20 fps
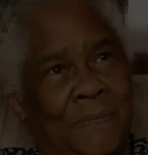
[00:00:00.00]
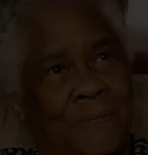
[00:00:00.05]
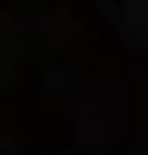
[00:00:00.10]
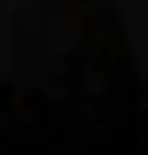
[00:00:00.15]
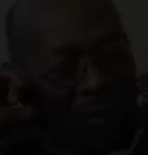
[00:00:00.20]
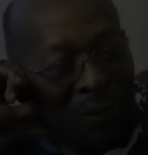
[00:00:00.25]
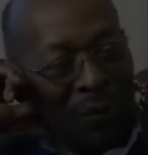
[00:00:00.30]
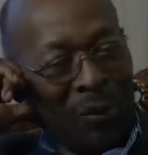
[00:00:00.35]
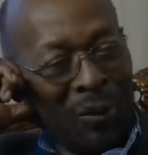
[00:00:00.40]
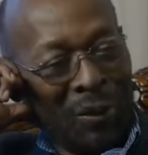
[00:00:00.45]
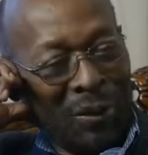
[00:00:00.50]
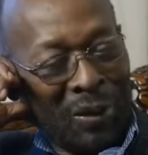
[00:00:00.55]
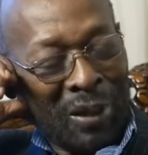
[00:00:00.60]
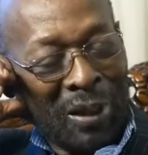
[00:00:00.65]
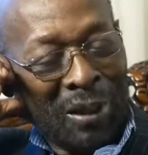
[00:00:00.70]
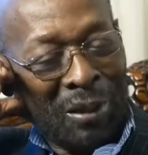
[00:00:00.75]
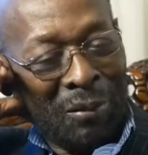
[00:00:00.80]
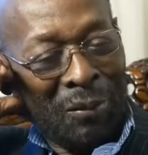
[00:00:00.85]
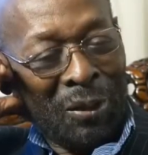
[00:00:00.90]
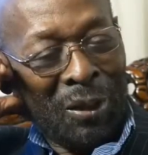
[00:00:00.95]
The first
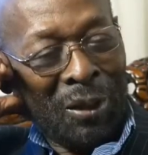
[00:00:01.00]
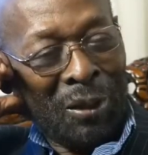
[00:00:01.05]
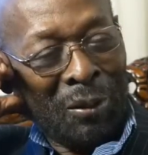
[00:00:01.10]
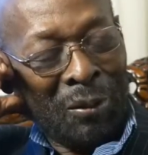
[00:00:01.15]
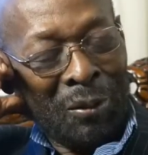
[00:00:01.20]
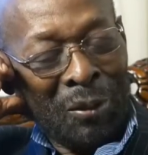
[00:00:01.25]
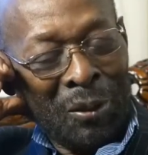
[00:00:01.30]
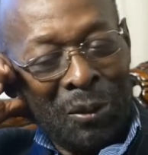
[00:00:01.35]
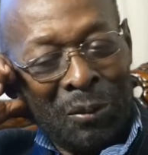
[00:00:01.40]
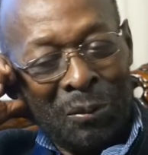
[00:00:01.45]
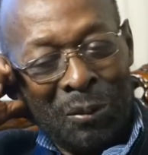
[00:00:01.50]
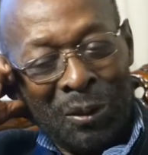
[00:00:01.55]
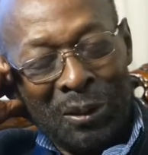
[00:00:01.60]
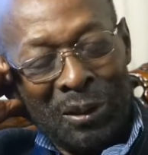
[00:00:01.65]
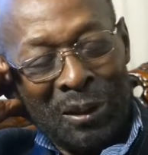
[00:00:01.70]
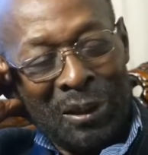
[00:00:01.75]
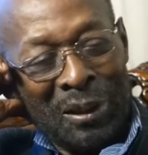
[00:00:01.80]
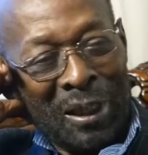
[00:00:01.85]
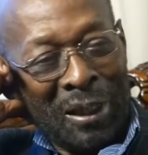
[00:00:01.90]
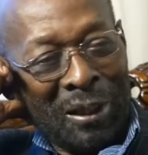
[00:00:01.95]
carnival was
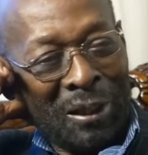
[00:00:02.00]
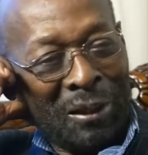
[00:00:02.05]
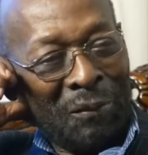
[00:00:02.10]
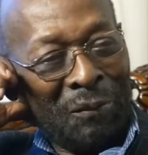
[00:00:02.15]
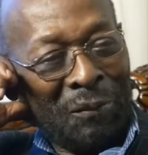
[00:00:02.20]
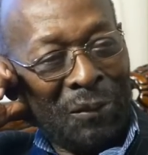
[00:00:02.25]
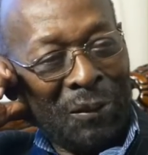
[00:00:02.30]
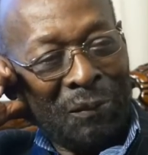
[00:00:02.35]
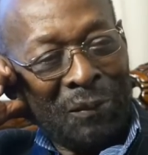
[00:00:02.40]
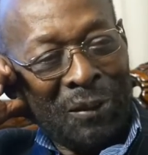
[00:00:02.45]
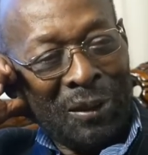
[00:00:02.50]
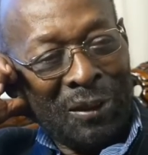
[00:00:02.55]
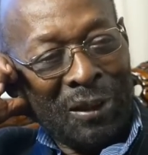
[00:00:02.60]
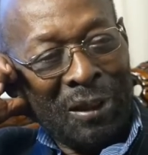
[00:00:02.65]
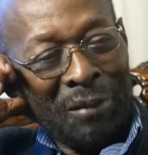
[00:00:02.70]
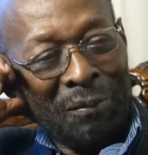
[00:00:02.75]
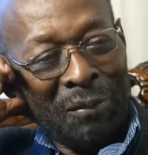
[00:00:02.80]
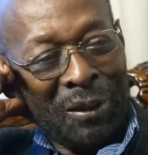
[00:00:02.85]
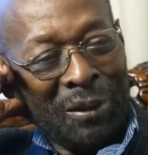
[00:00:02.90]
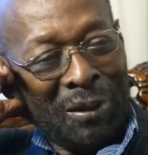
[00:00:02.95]
in
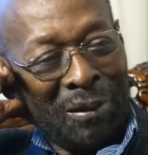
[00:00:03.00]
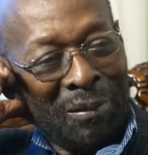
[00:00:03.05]
1957,